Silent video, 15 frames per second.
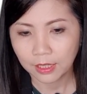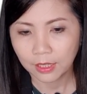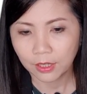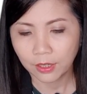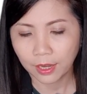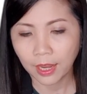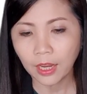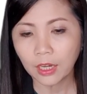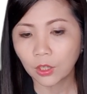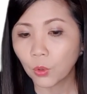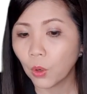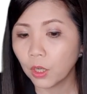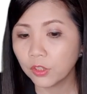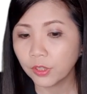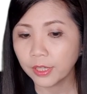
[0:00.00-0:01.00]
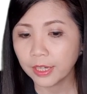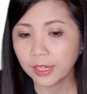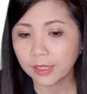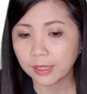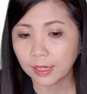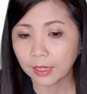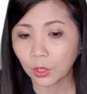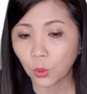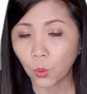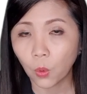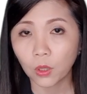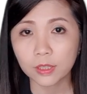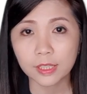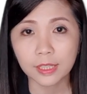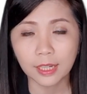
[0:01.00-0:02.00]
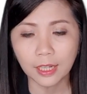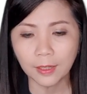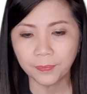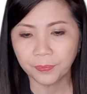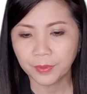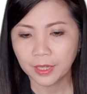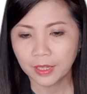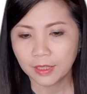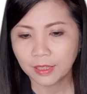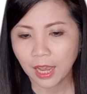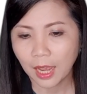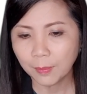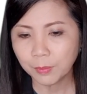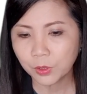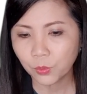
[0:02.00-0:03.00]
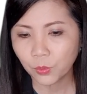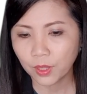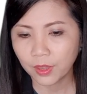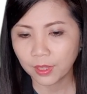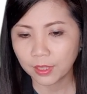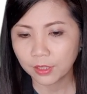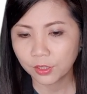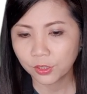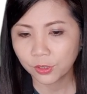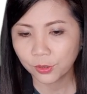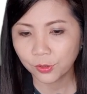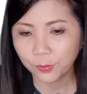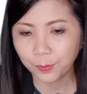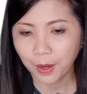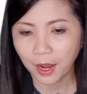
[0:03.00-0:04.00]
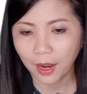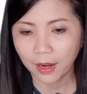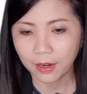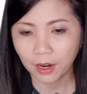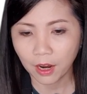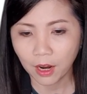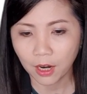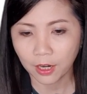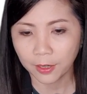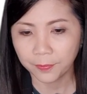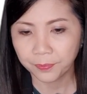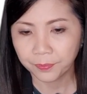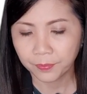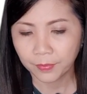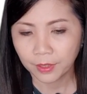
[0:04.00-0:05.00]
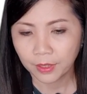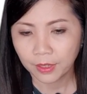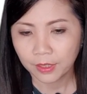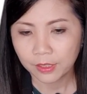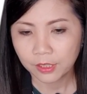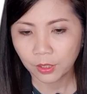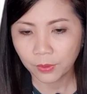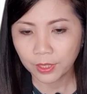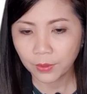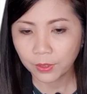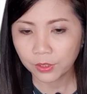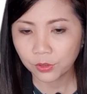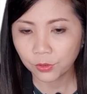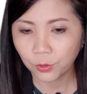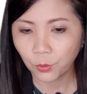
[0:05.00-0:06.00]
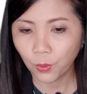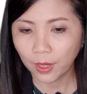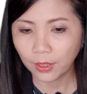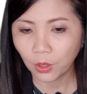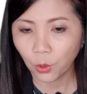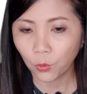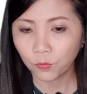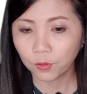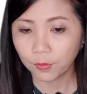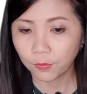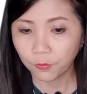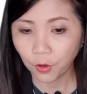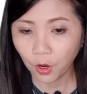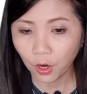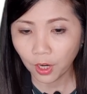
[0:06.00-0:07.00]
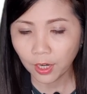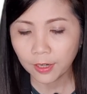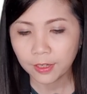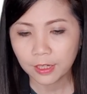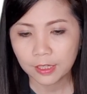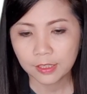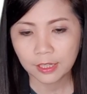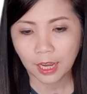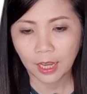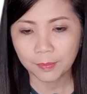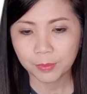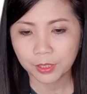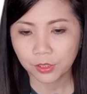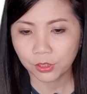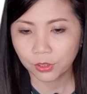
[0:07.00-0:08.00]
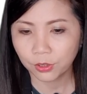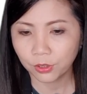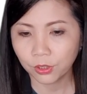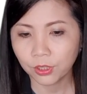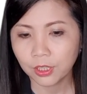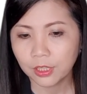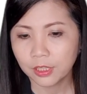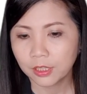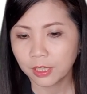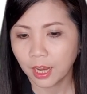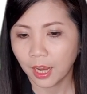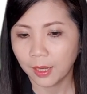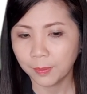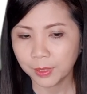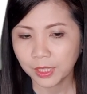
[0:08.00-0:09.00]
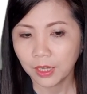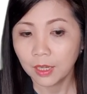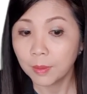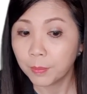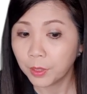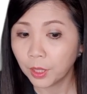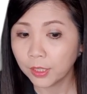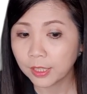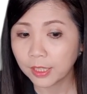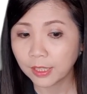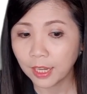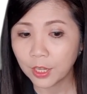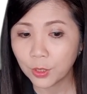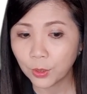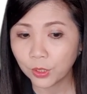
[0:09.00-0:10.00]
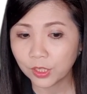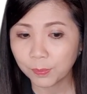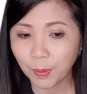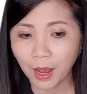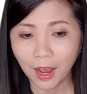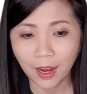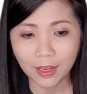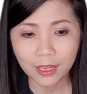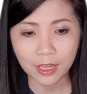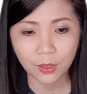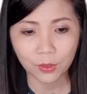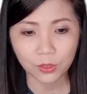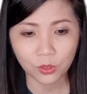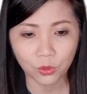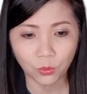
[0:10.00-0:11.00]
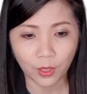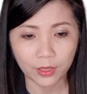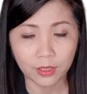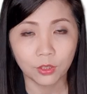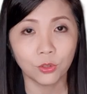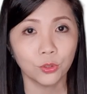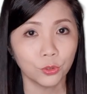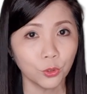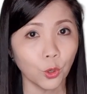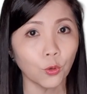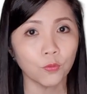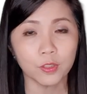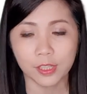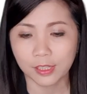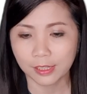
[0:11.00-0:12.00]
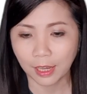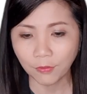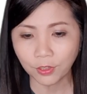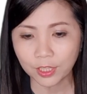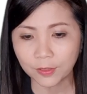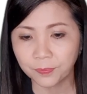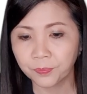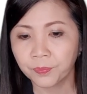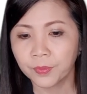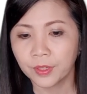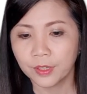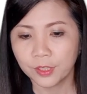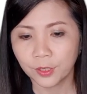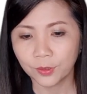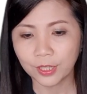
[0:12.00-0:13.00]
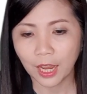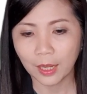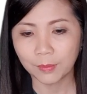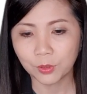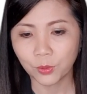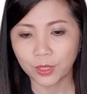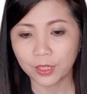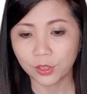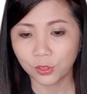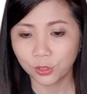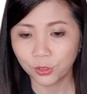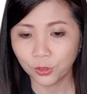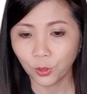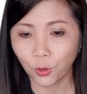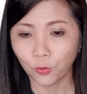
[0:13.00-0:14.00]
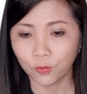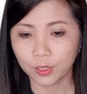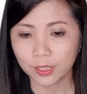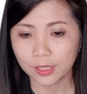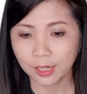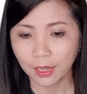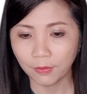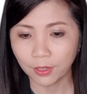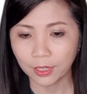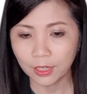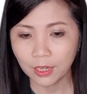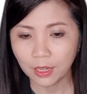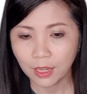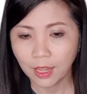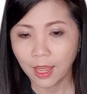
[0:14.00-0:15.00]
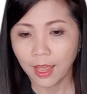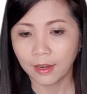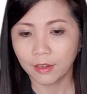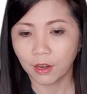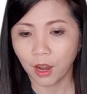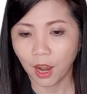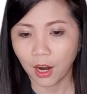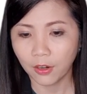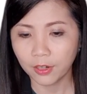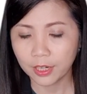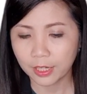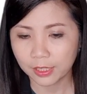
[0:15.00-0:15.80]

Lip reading: okay, a quadrant is a quarter times with 2 pi r. So equals to 1/4 times 2 times, because they say use pi equals to 22/7. So times 22/7 and the r is